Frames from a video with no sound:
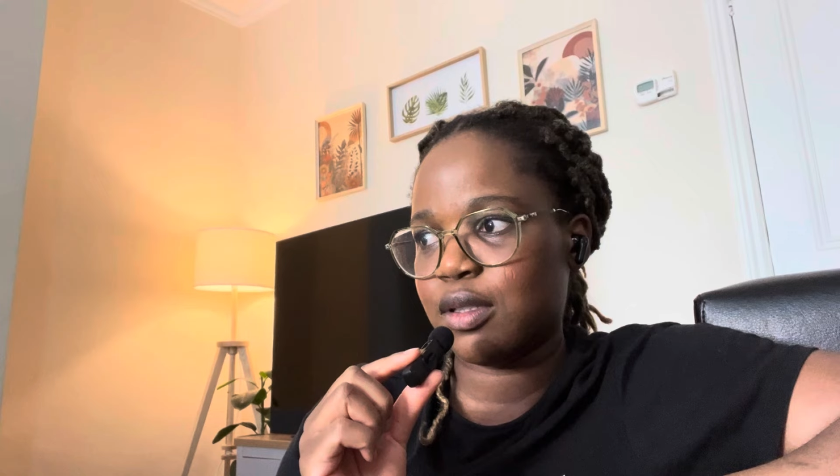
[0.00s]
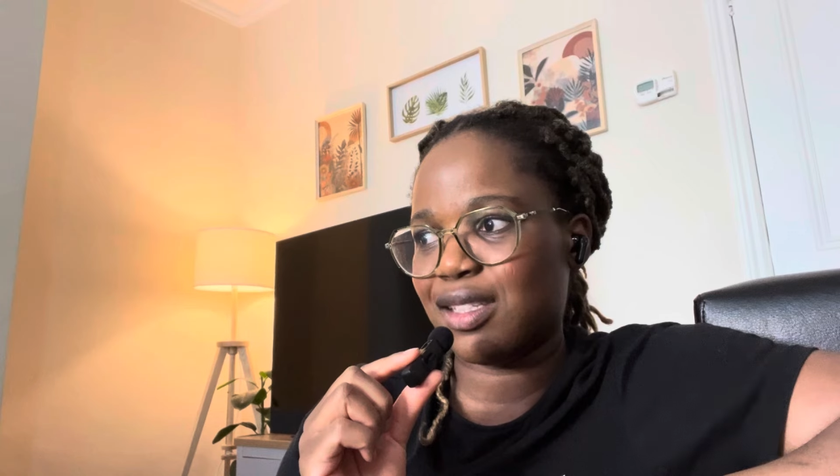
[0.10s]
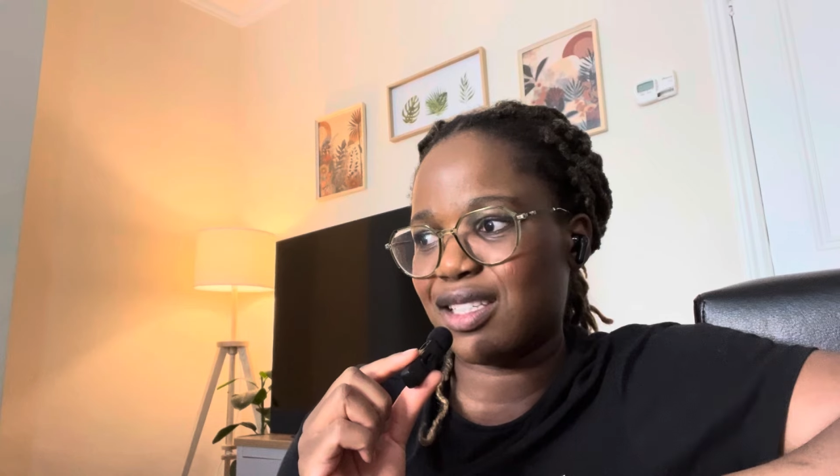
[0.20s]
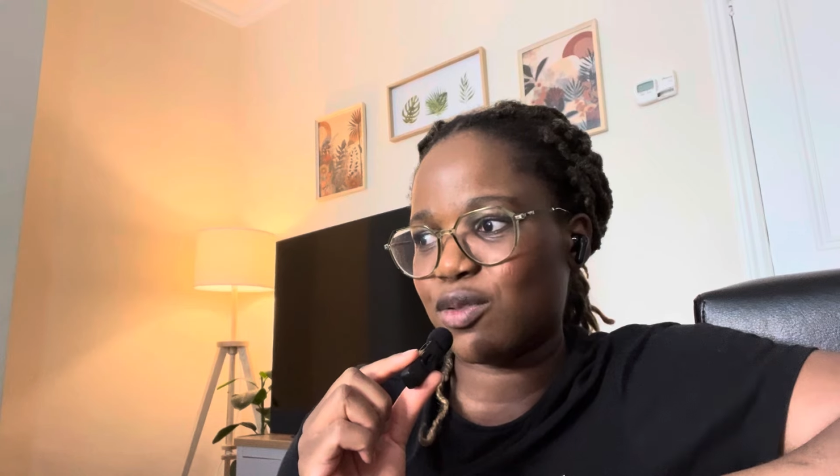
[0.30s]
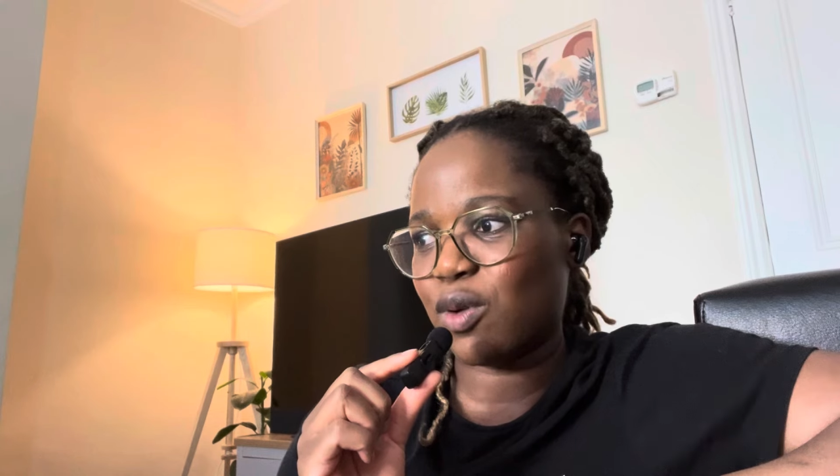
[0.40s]

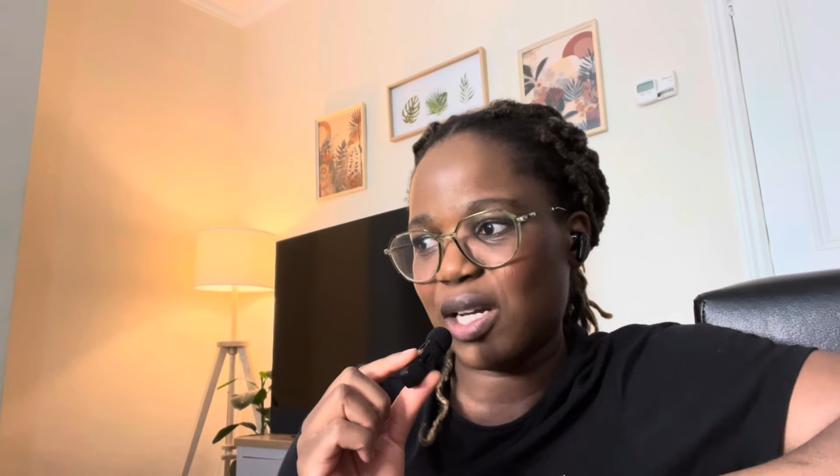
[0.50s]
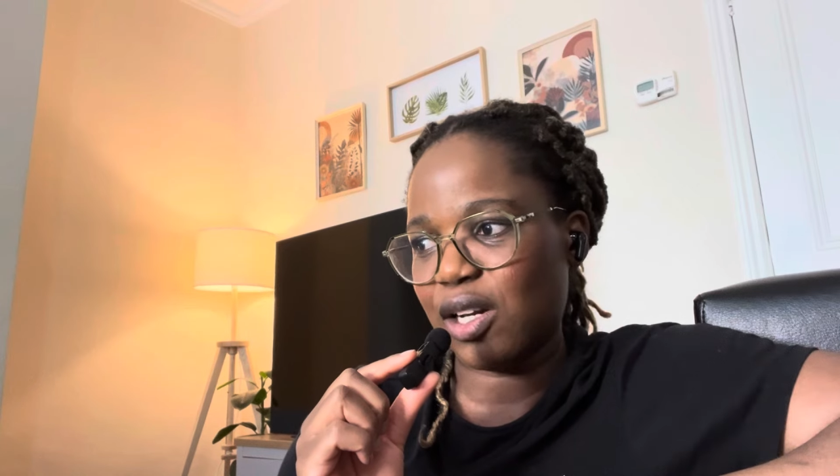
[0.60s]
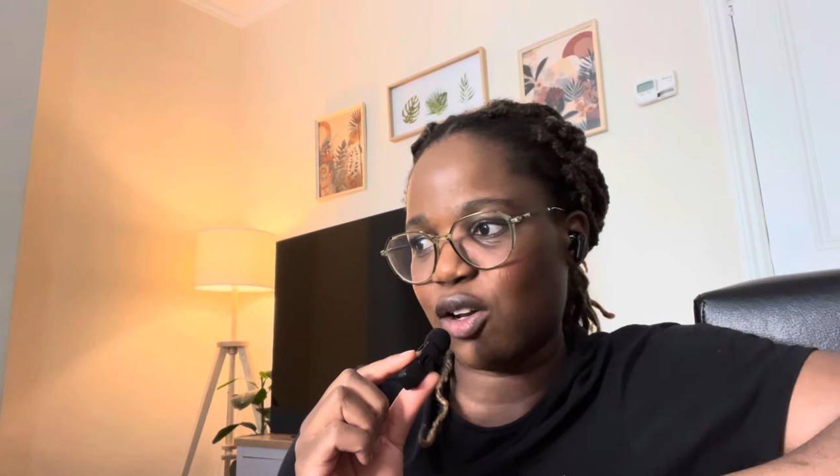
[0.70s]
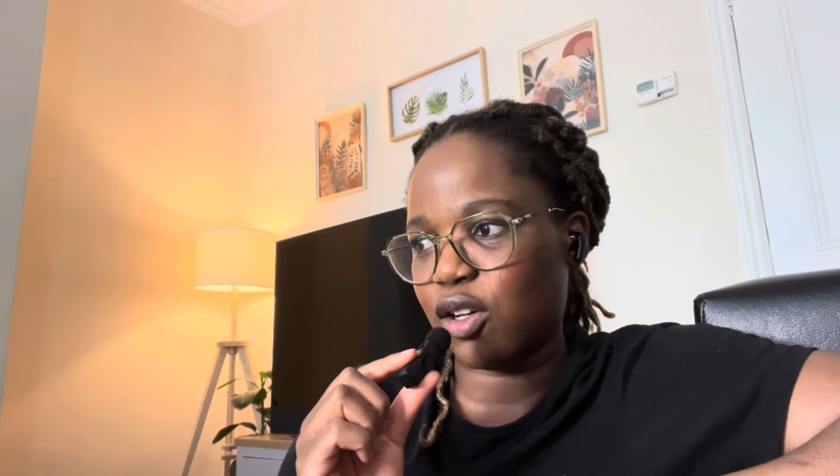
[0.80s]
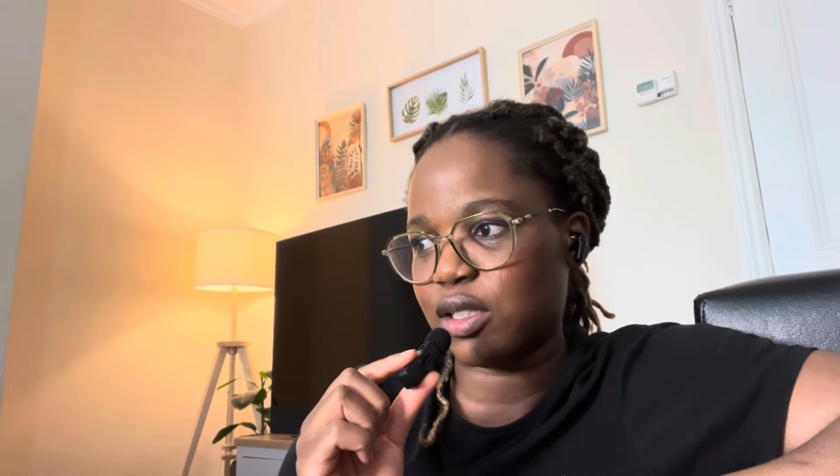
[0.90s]
There's quite a
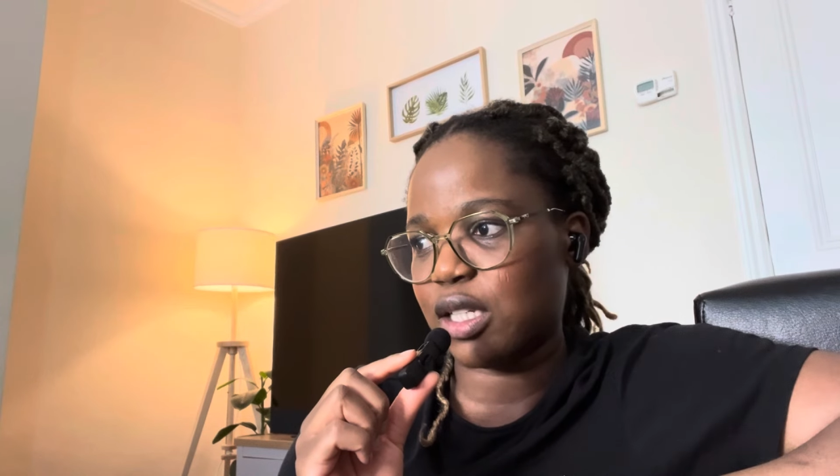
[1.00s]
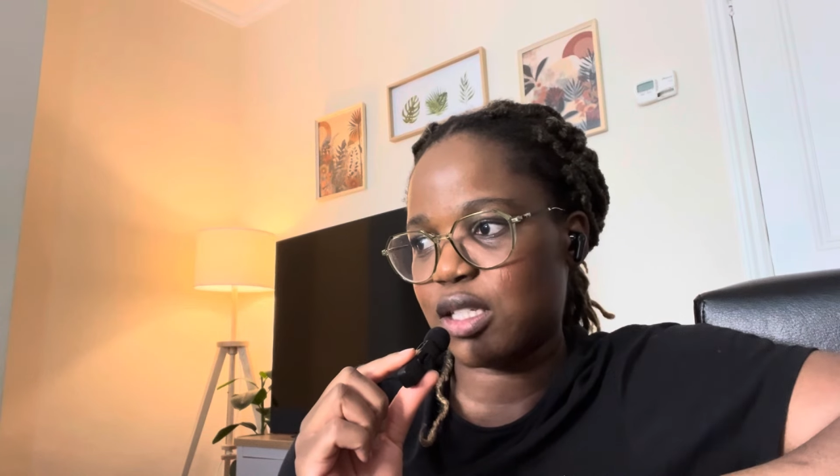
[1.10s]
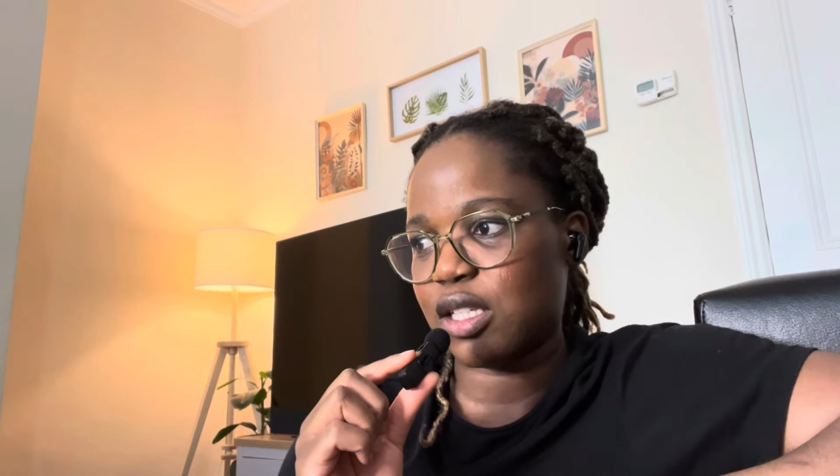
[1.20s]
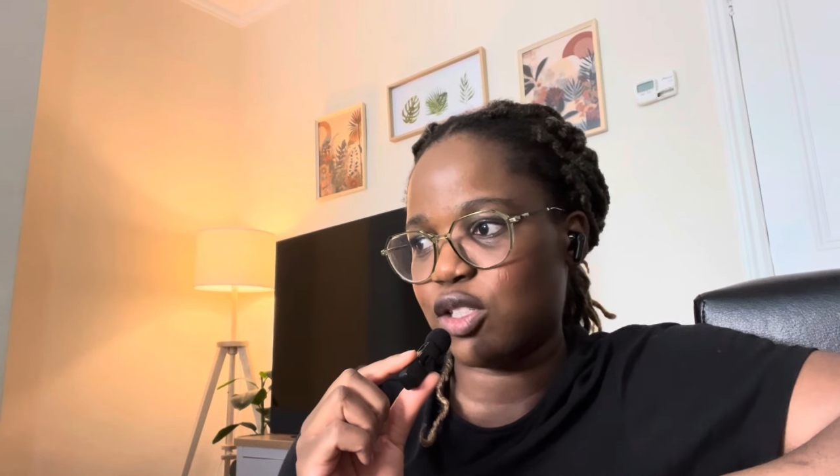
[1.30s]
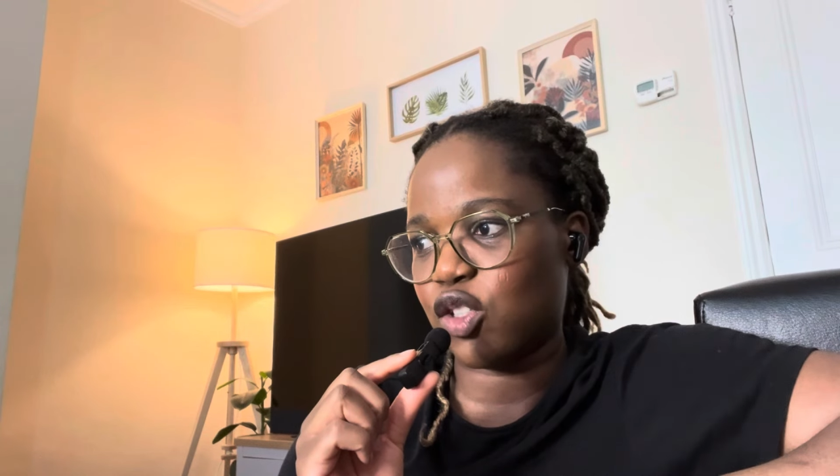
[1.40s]
lot that
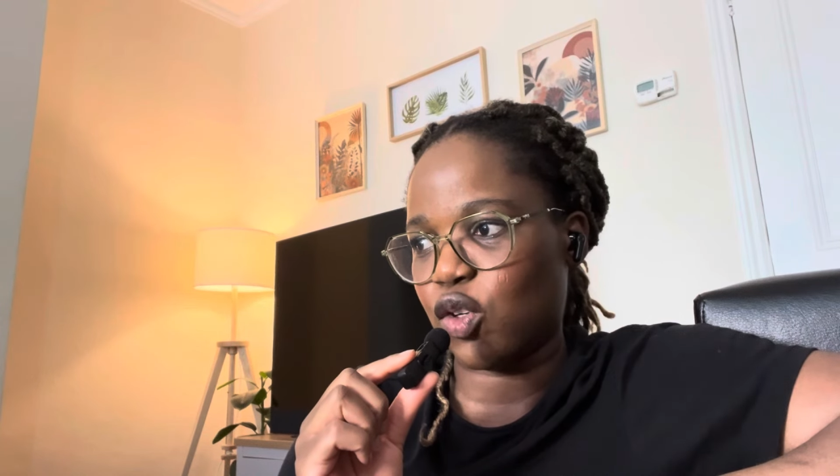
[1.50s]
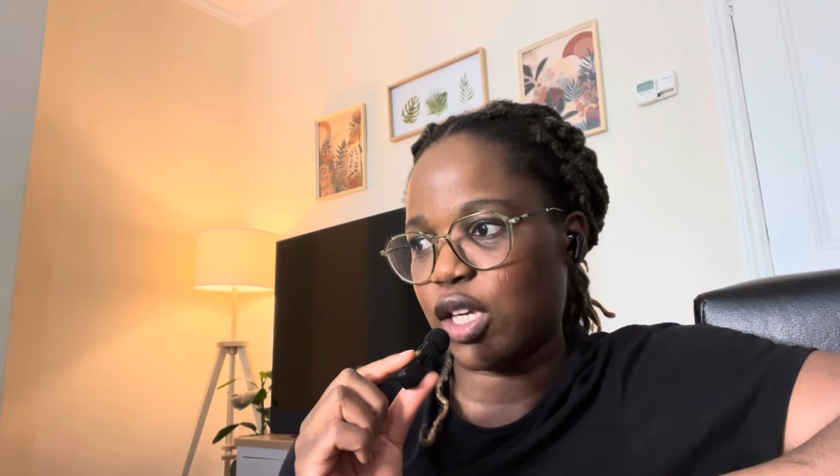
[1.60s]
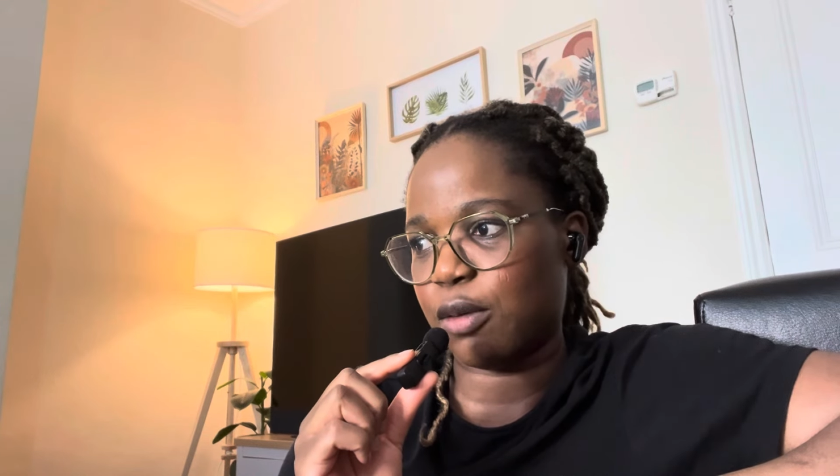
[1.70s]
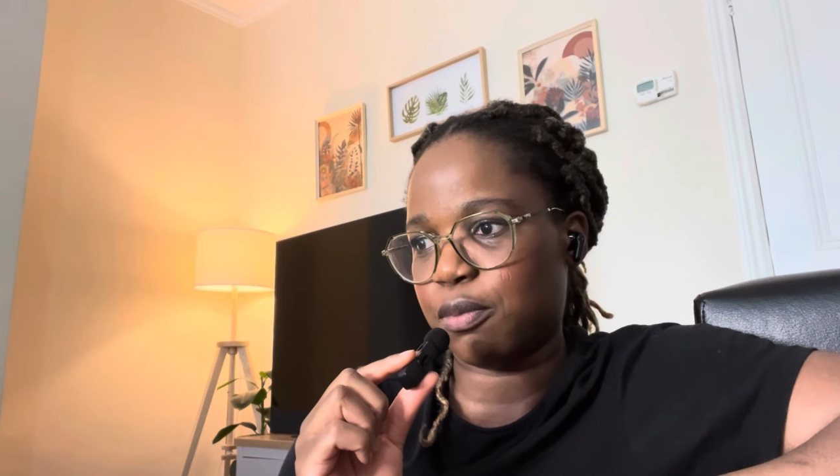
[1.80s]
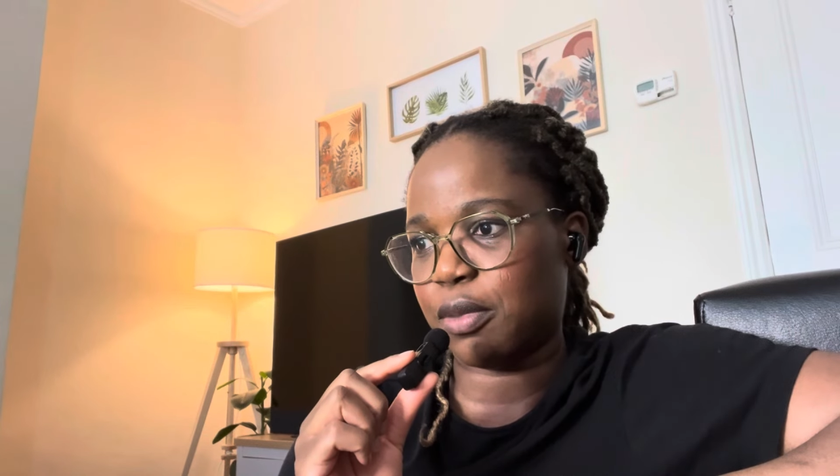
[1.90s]
says
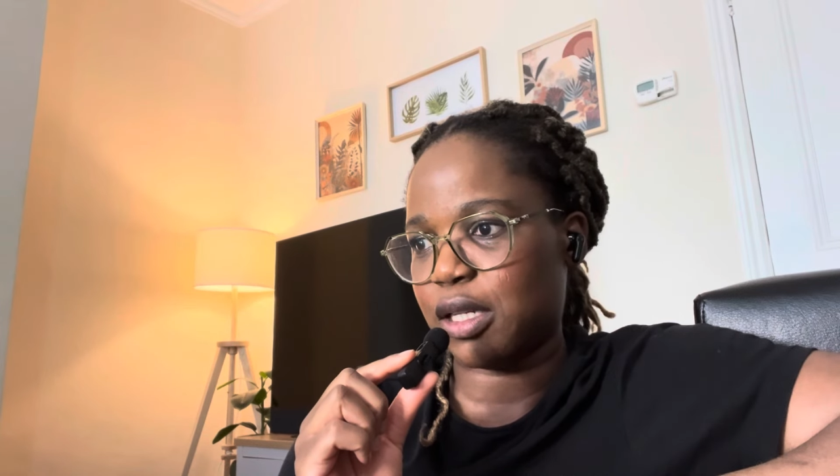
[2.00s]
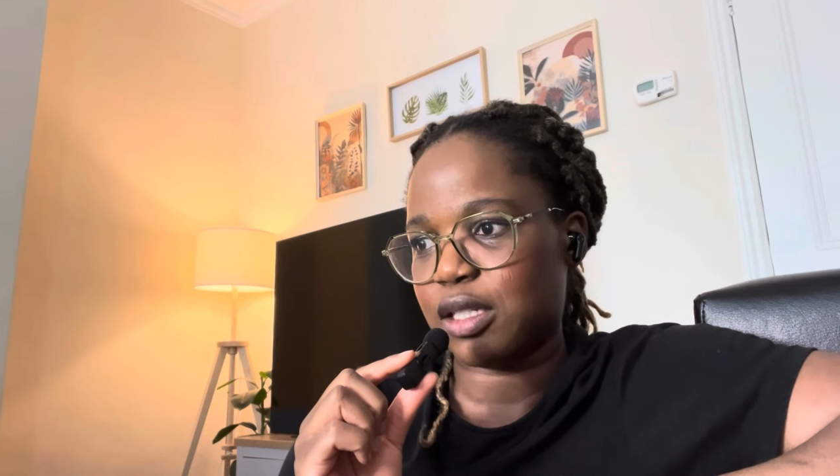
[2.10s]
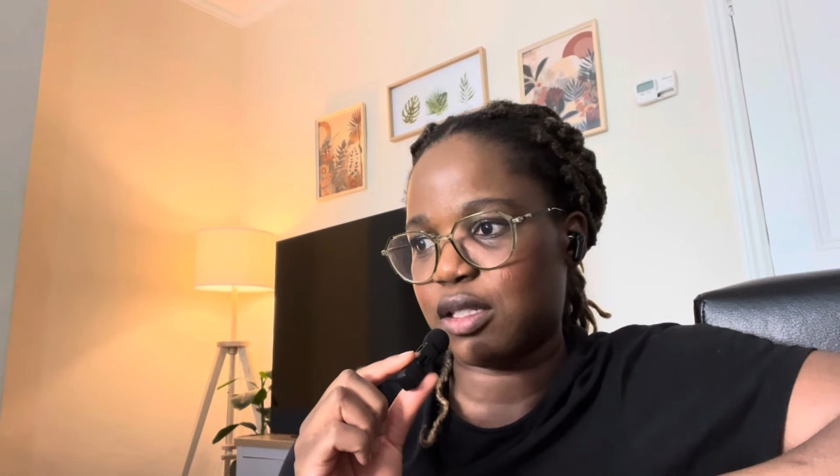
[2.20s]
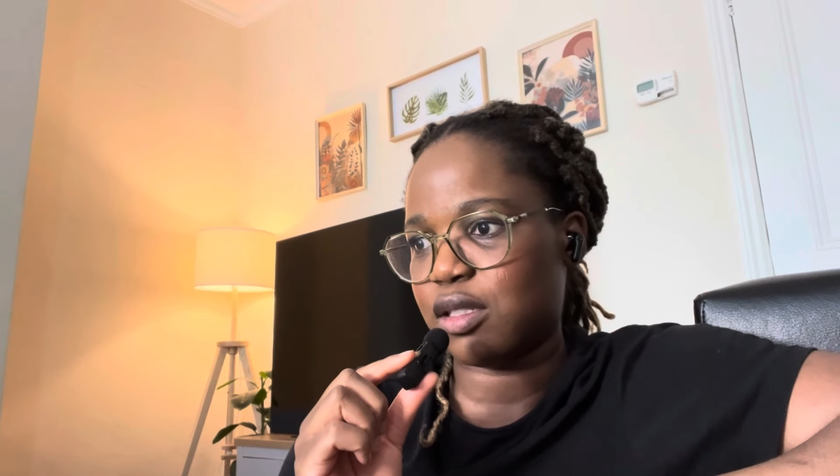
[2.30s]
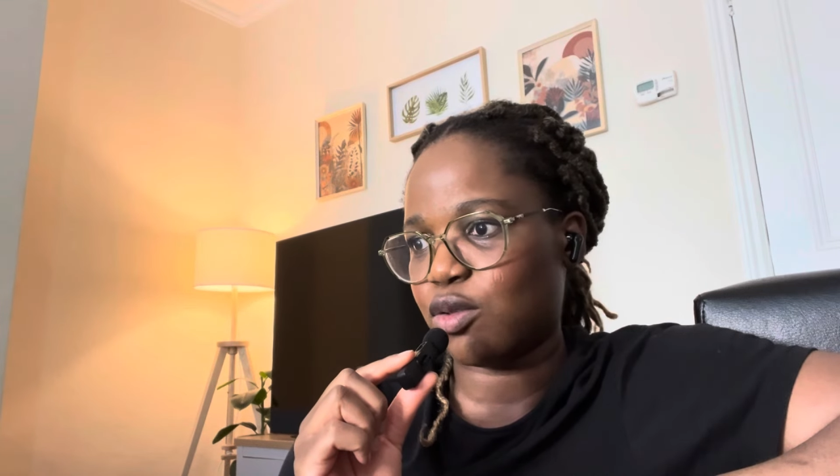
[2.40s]
UKIP and